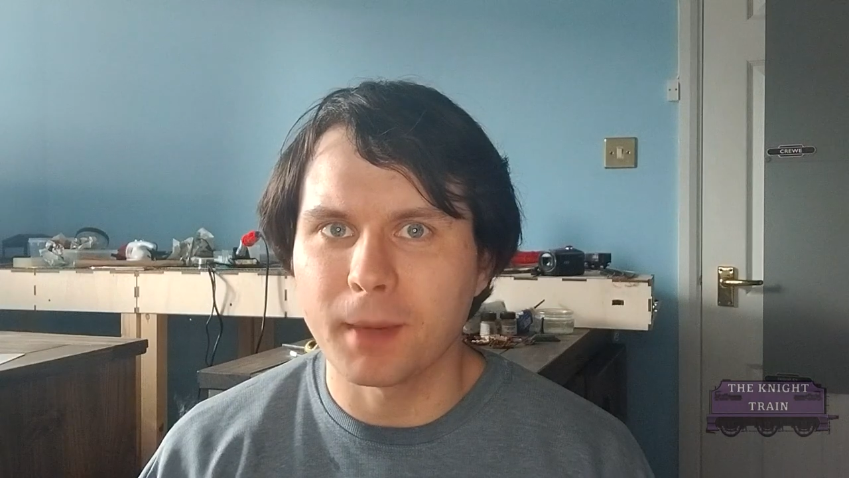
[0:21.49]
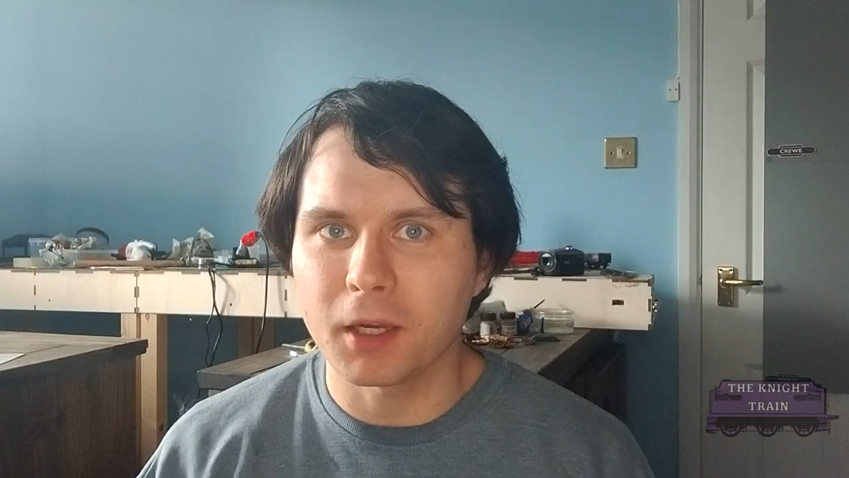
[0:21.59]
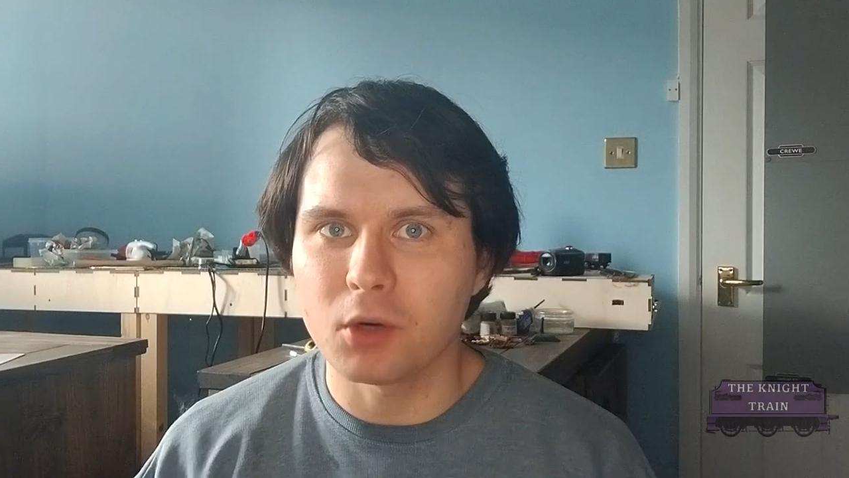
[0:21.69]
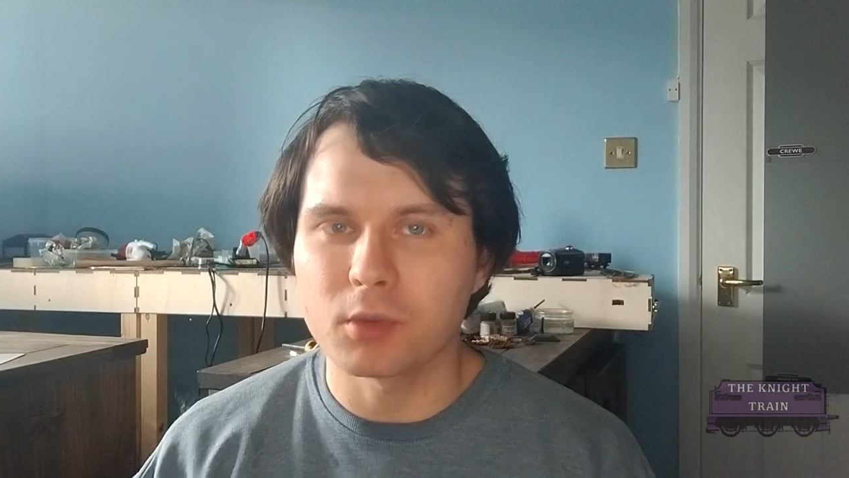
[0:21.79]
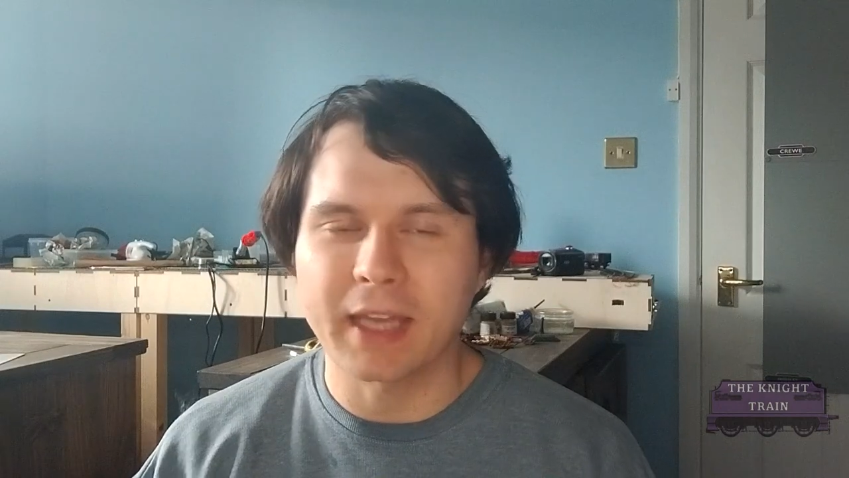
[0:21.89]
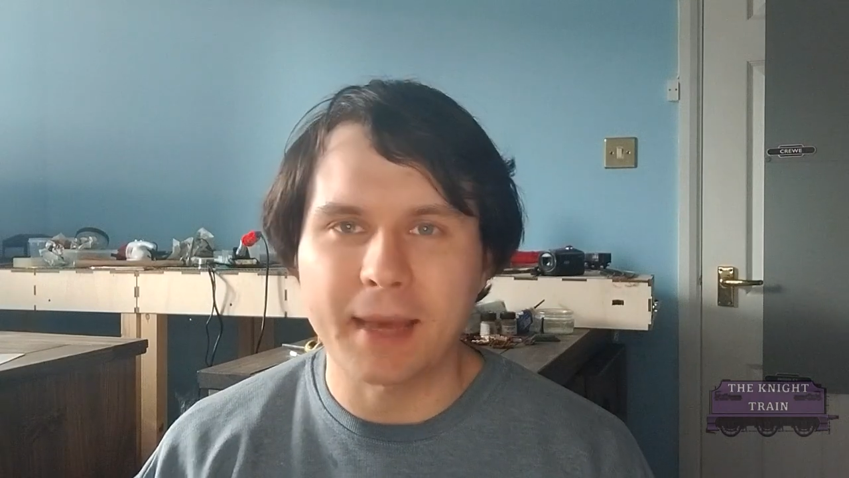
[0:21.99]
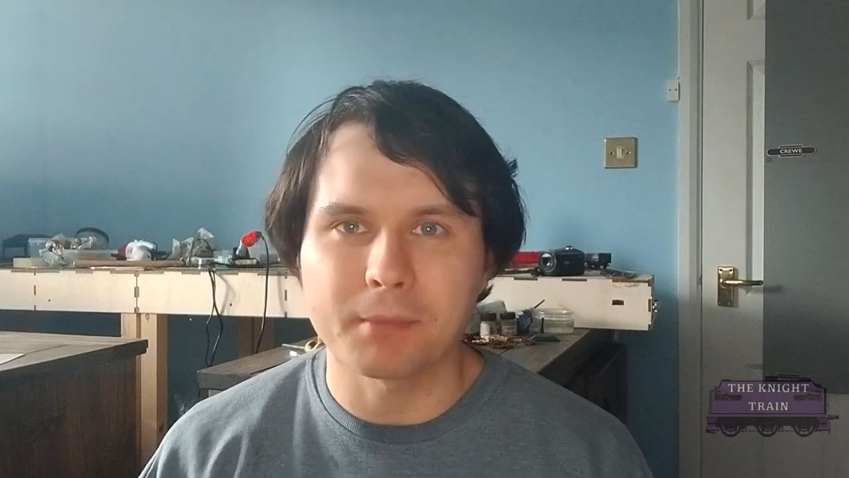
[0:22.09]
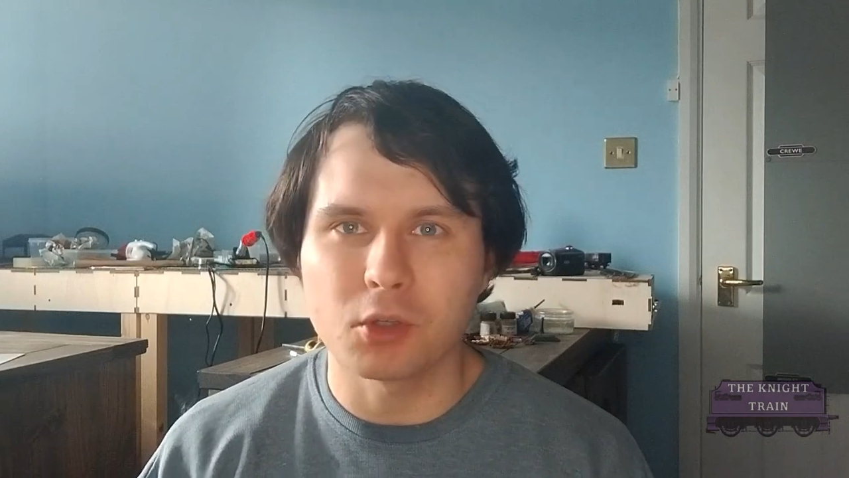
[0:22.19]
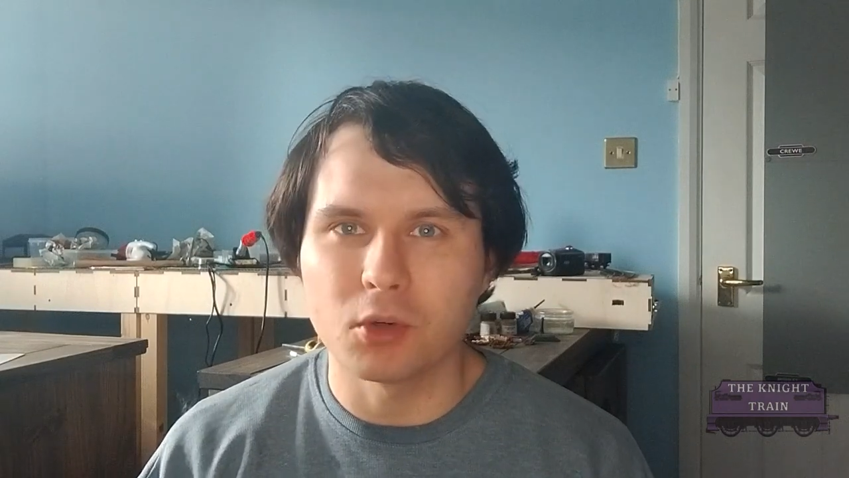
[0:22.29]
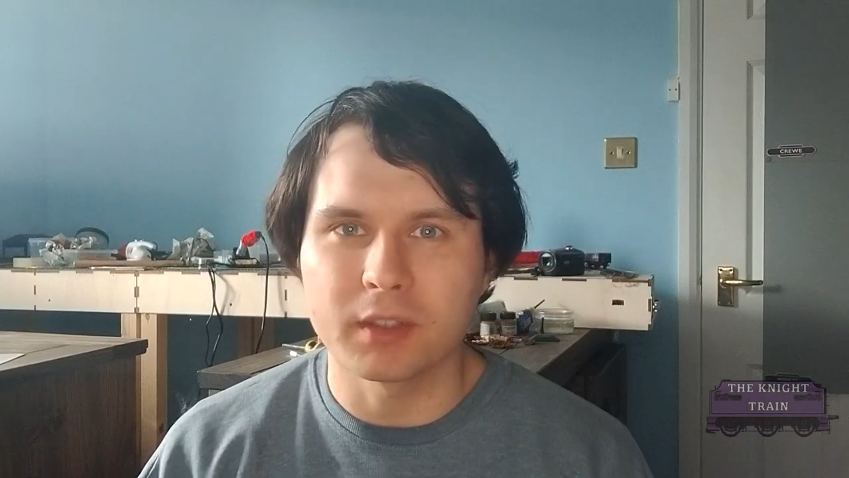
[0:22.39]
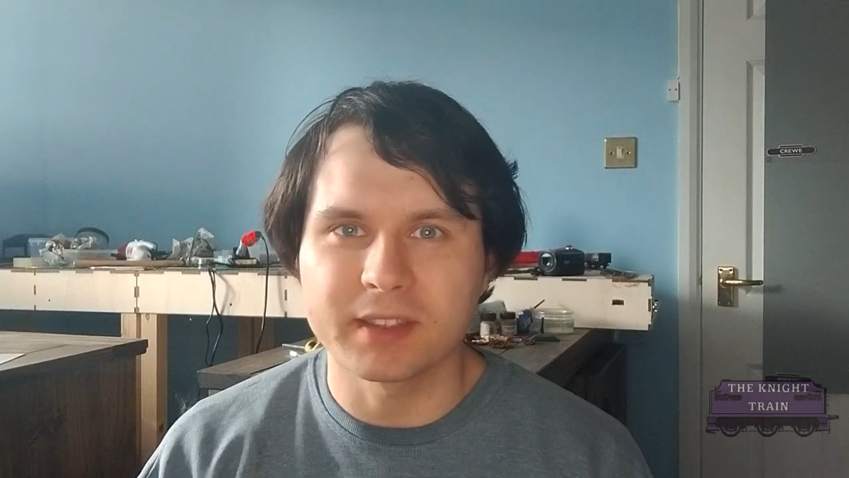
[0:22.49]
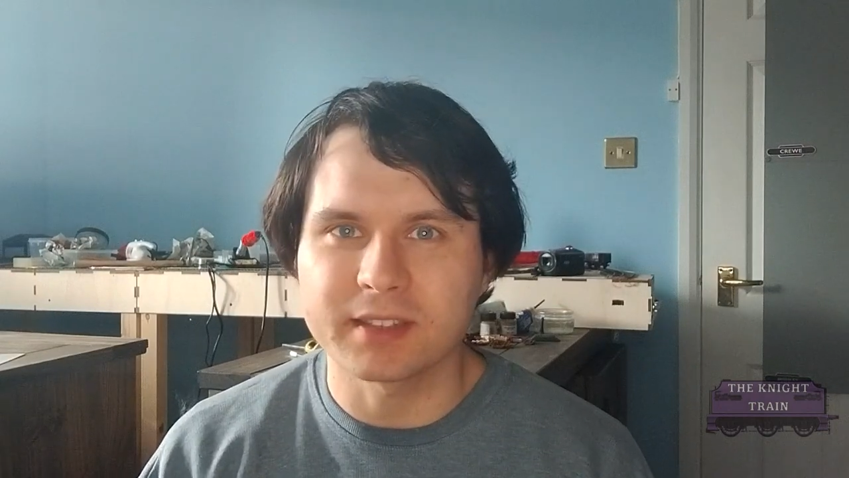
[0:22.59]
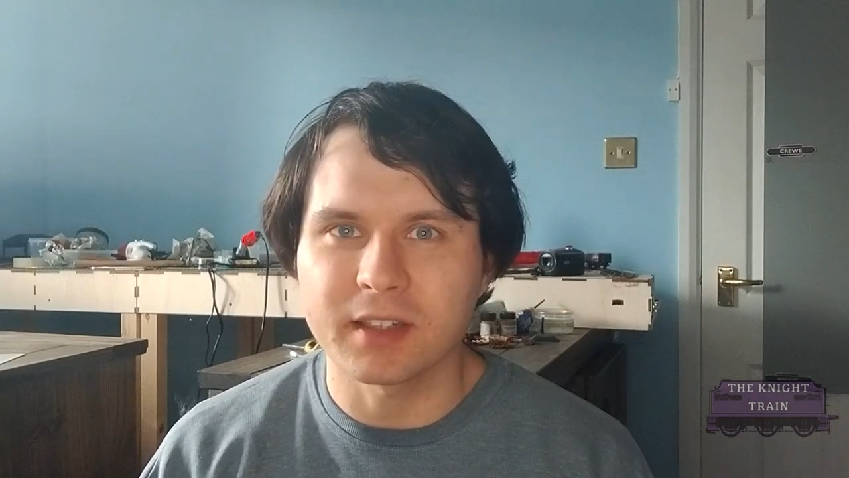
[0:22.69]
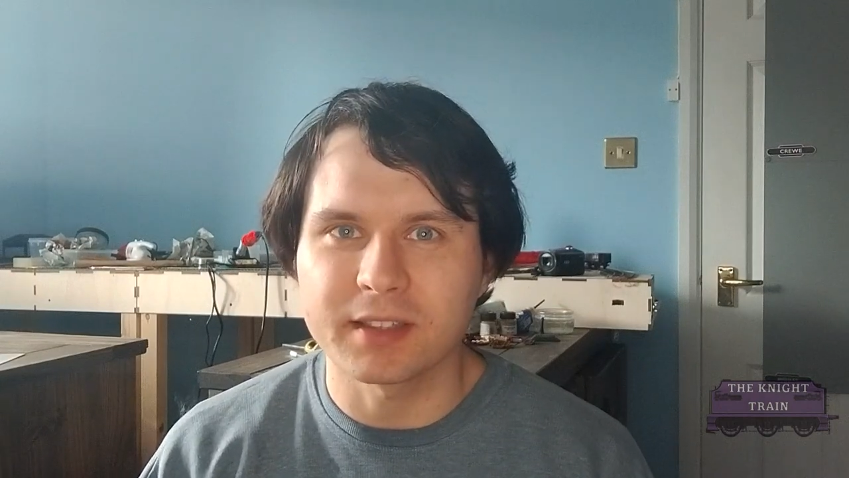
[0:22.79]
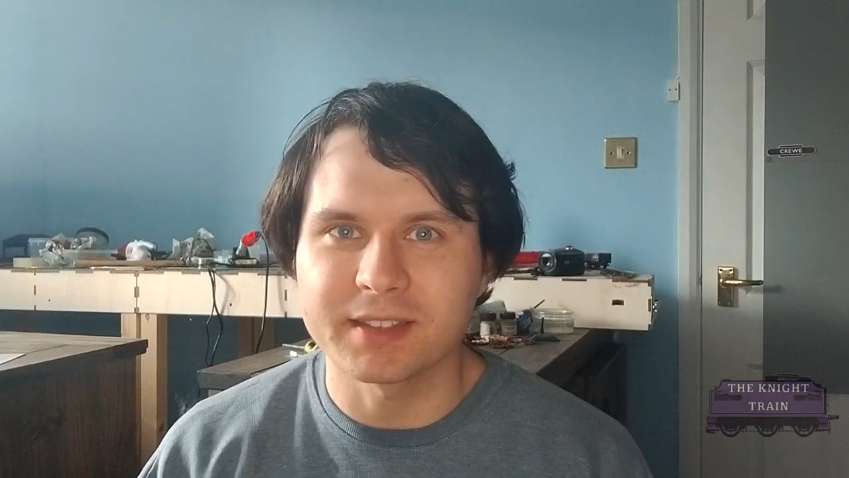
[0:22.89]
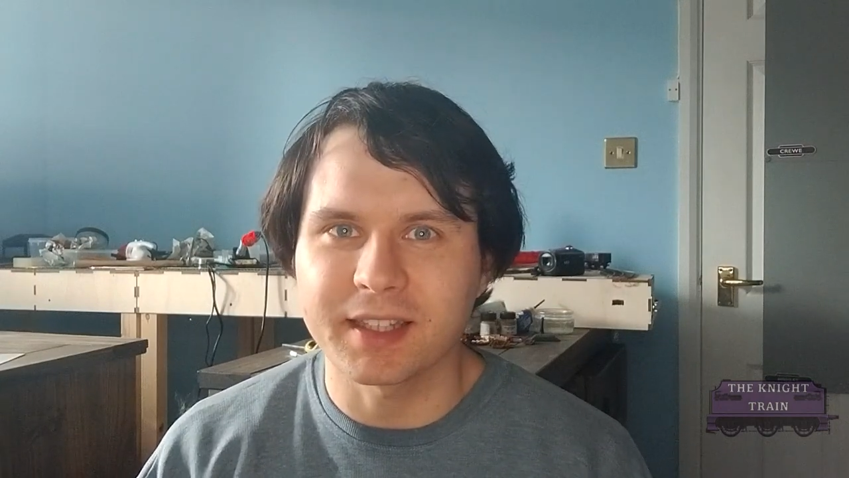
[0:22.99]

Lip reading: My old camcorder decided